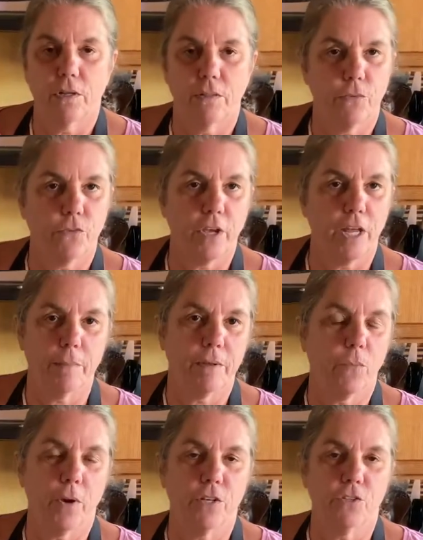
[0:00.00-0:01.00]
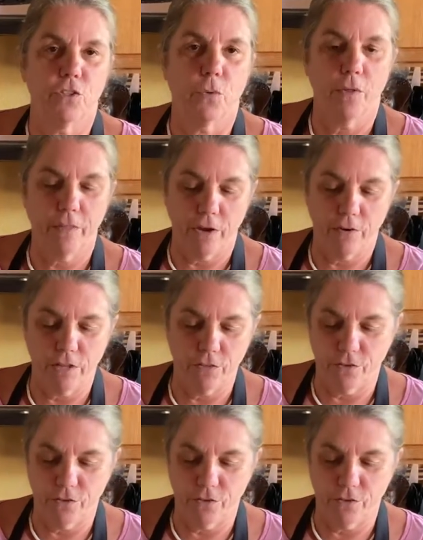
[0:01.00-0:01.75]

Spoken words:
There's got to be a way to do it without either